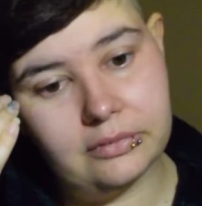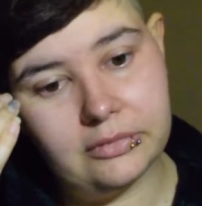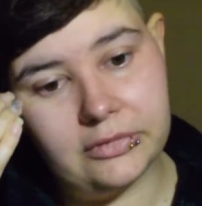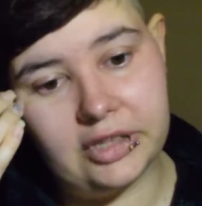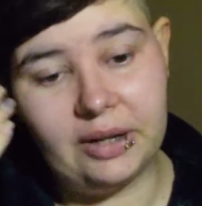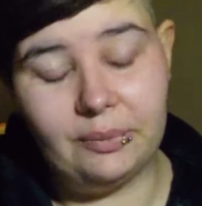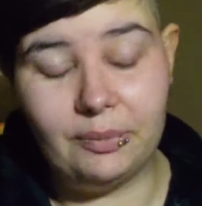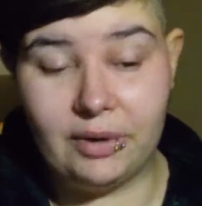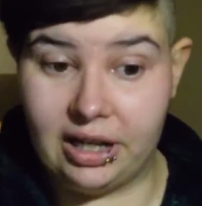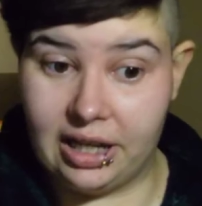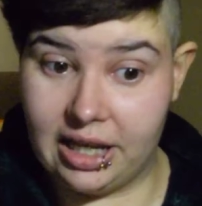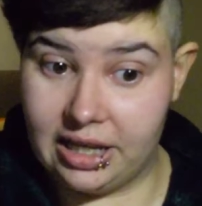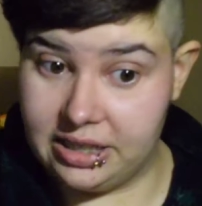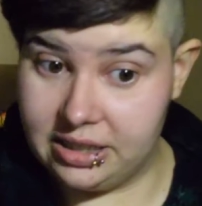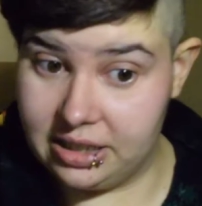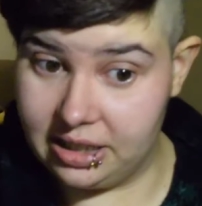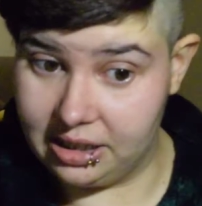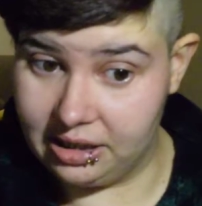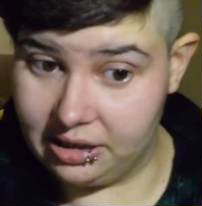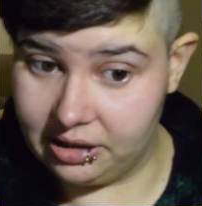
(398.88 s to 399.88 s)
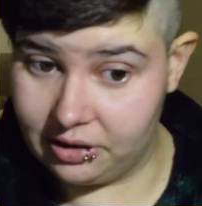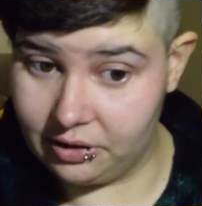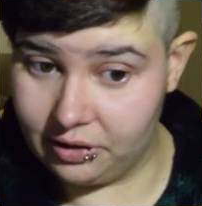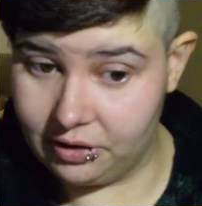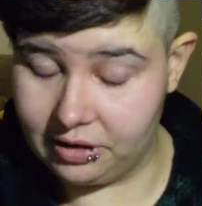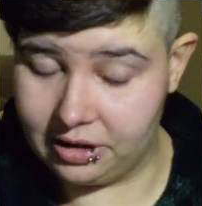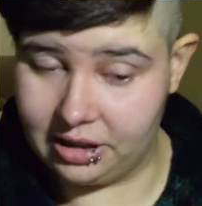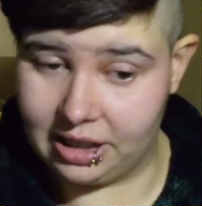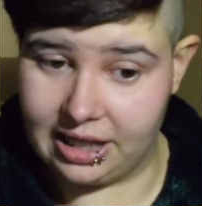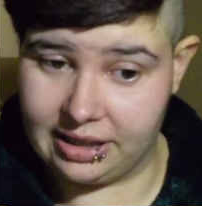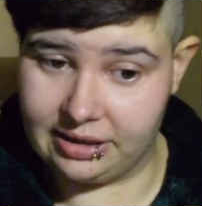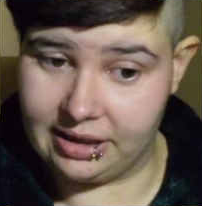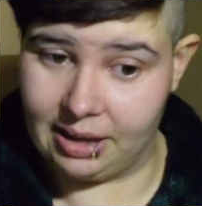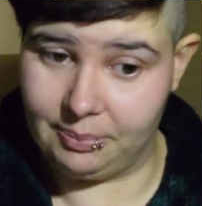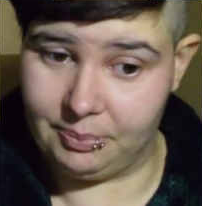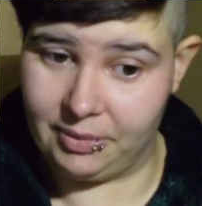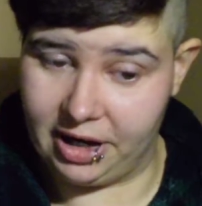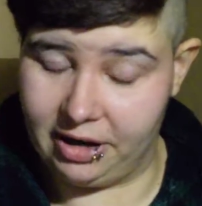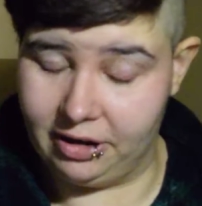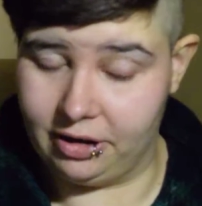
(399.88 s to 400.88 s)
And while I didn't go to like
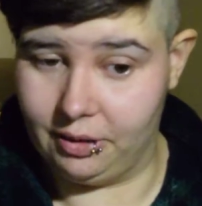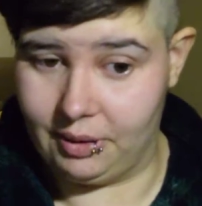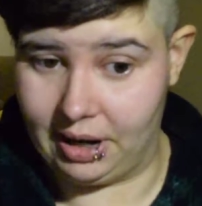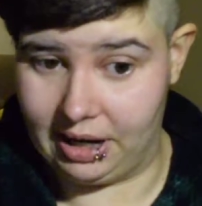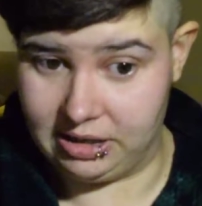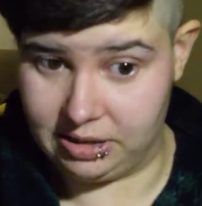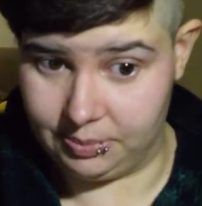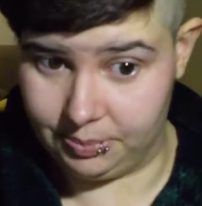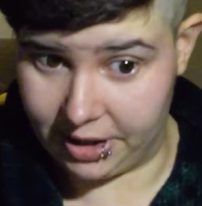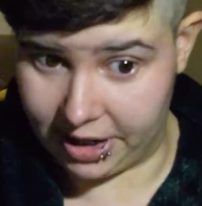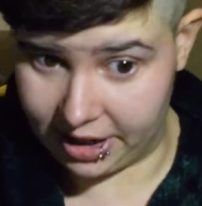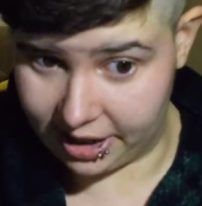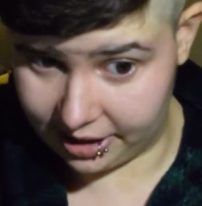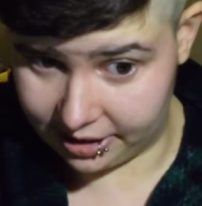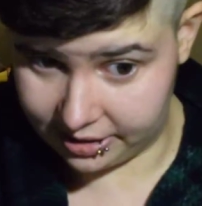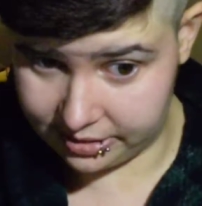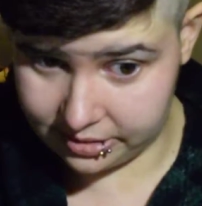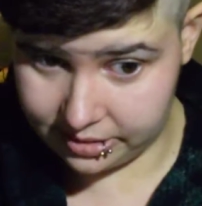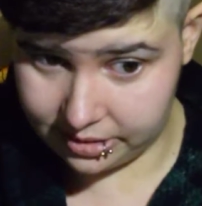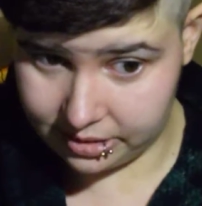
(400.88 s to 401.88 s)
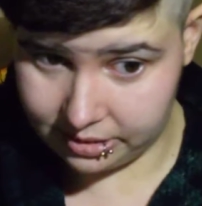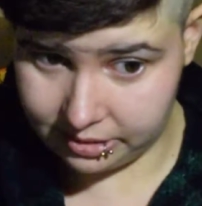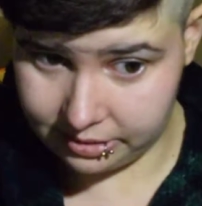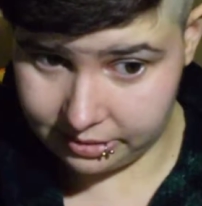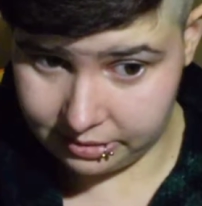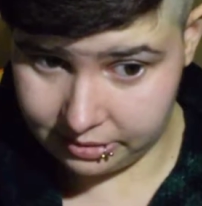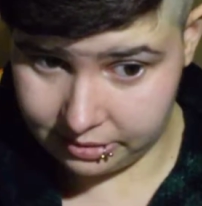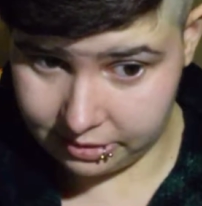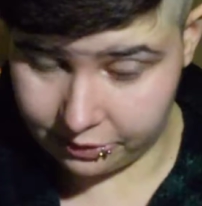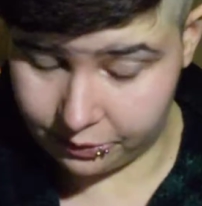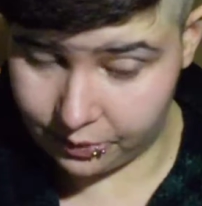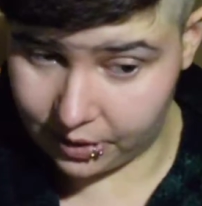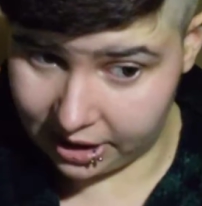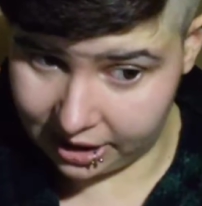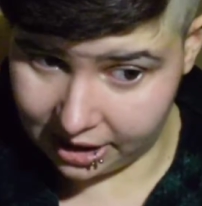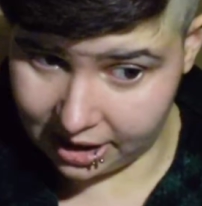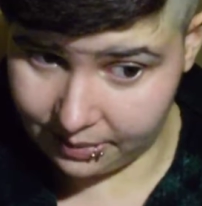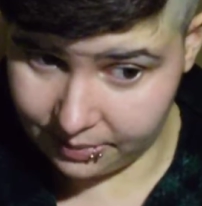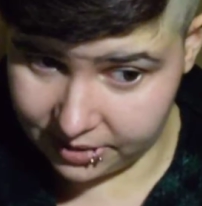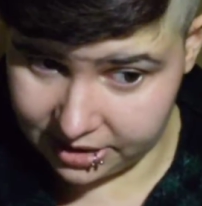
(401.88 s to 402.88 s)
that bar, go out to bars
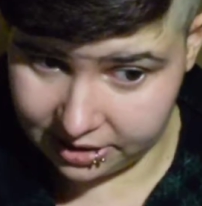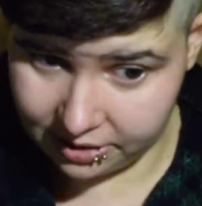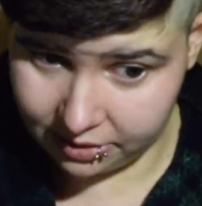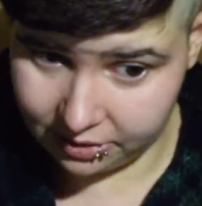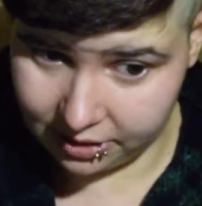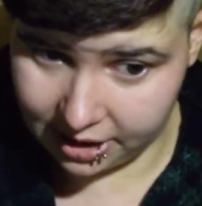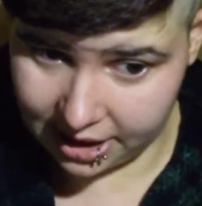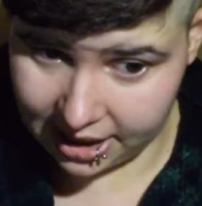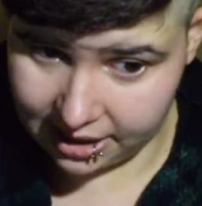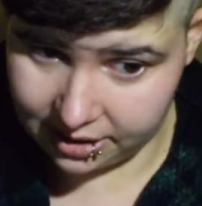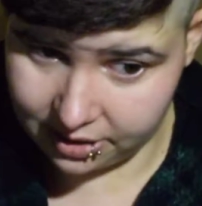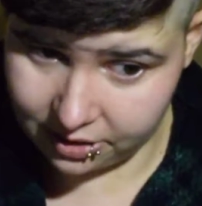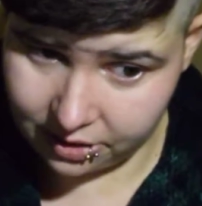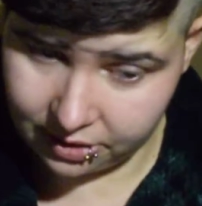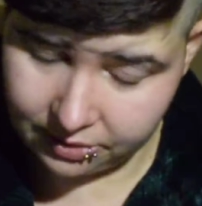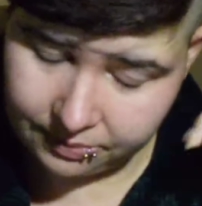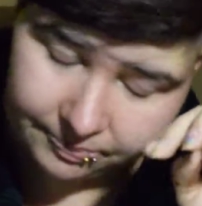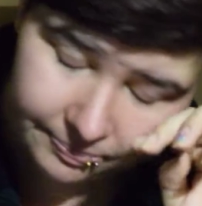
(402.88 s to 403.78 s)
while I was in Orlando,